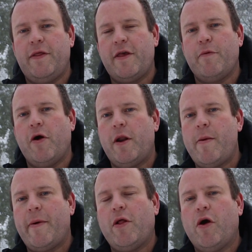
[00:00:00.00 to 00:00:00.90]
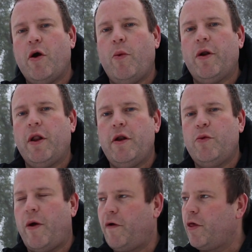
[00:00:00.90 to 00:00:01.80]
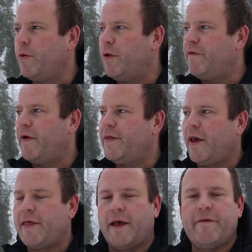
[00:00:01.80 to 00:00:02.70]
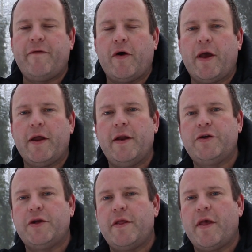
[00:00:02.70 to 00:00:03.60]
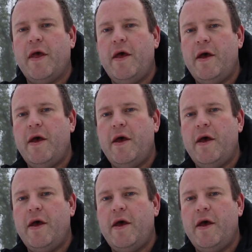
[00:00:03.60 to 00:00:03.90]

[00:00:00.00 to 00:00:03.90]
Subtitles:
This morning I'm in my local woodland where we've got some really fantastic foggy conditions.